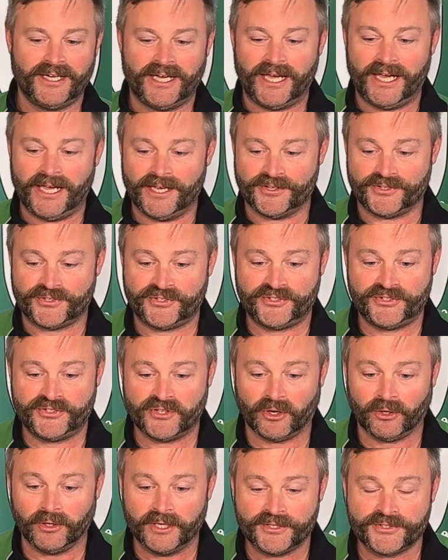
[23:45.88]
It's
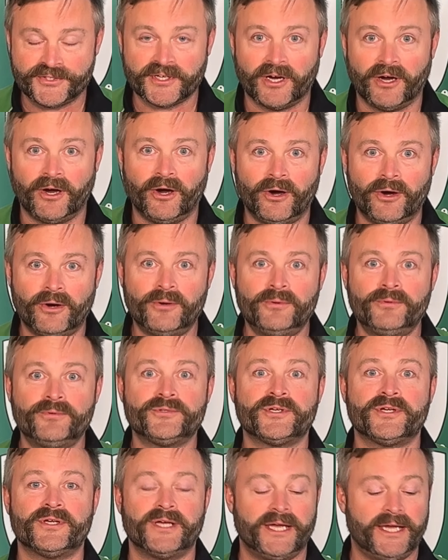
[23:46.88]
solid to hold,
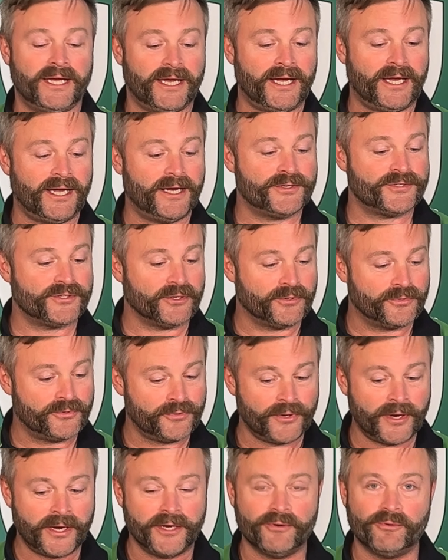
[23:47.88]
it has a
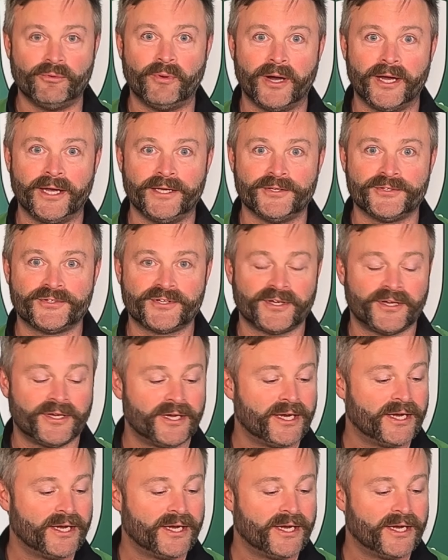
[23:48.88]
great weight.